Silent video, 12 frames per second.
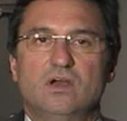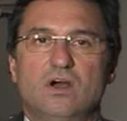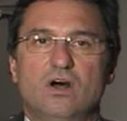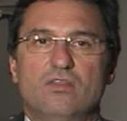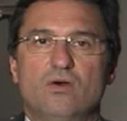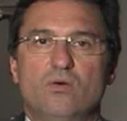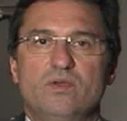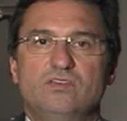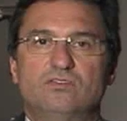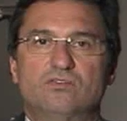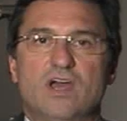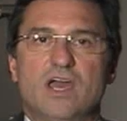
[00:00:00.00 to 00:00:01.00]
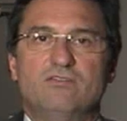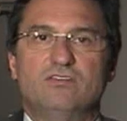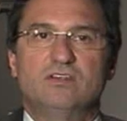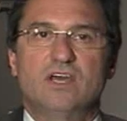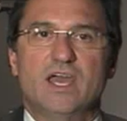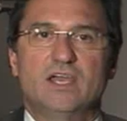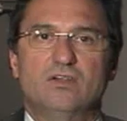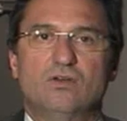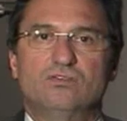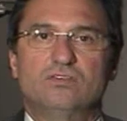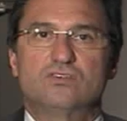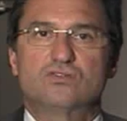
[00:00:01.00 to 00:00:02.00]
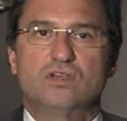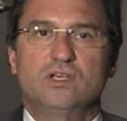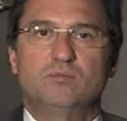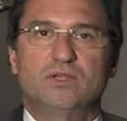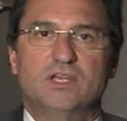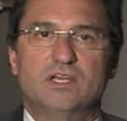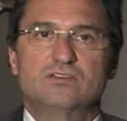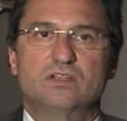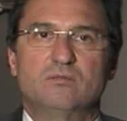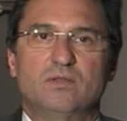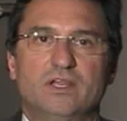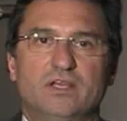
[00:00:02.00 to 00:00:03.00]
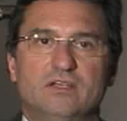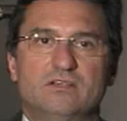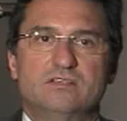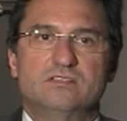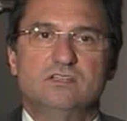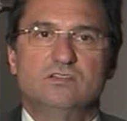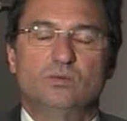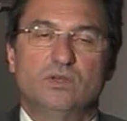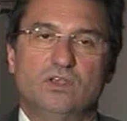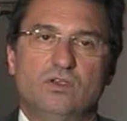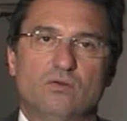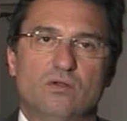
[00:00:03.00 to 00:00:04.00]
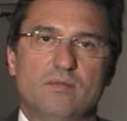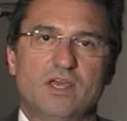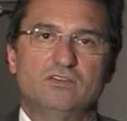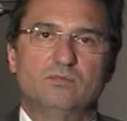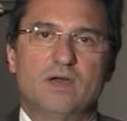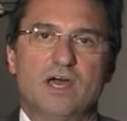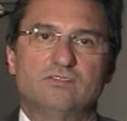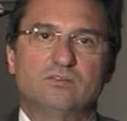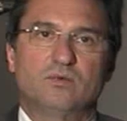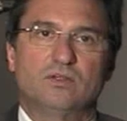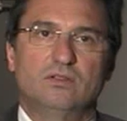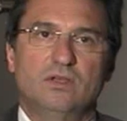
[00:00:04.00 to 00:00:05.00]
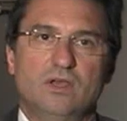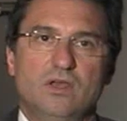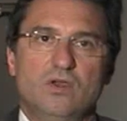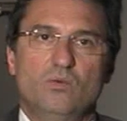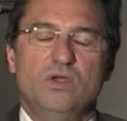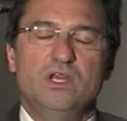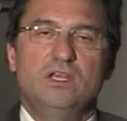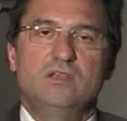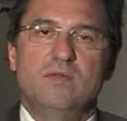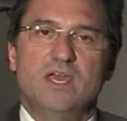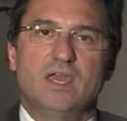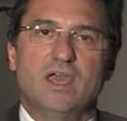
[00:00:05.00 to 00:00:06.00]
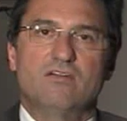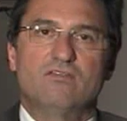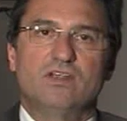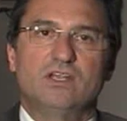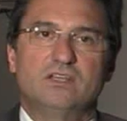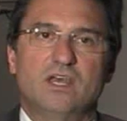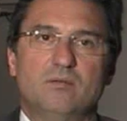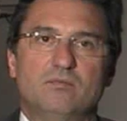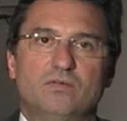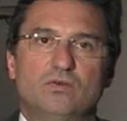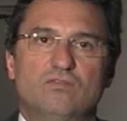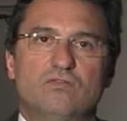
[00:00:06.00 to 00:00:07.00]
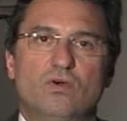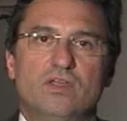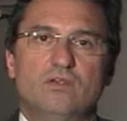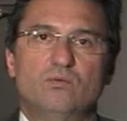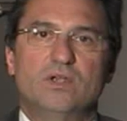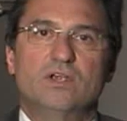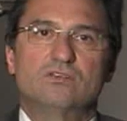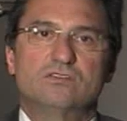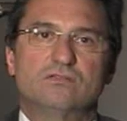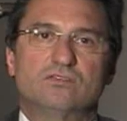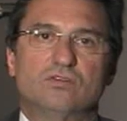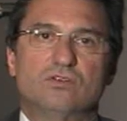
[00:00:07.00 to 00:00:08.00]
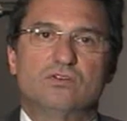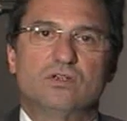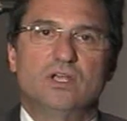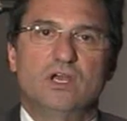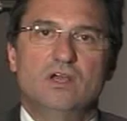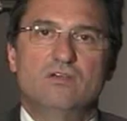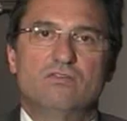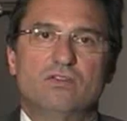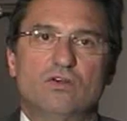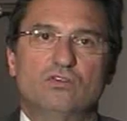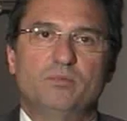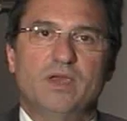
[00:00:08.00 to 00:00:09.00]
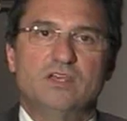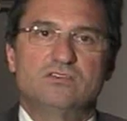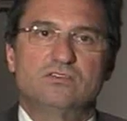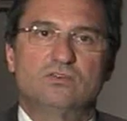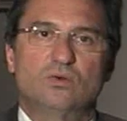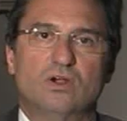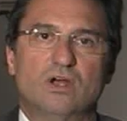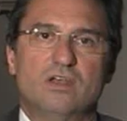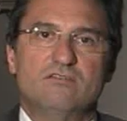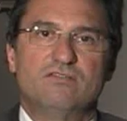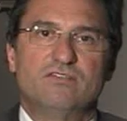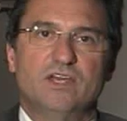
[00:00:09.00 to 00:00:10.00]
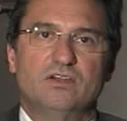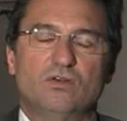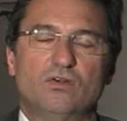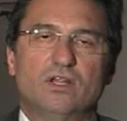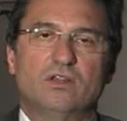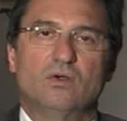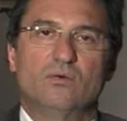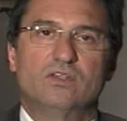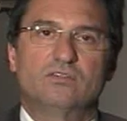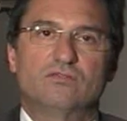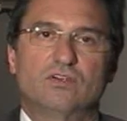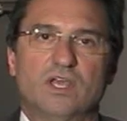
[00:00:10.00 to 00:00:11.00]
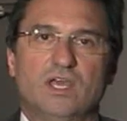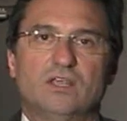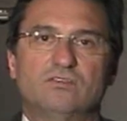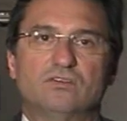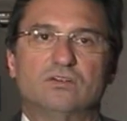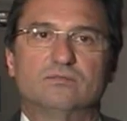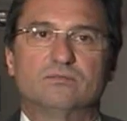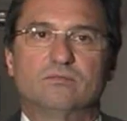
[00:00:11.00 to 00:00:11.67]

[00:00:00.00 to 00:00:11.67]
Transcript: Although we strive to diagnose and treat potentially malignant disease when cure remains possible, we need to make every attempt to avoid the rigors of surgery for those patients who are unfit or at low risk for cancer.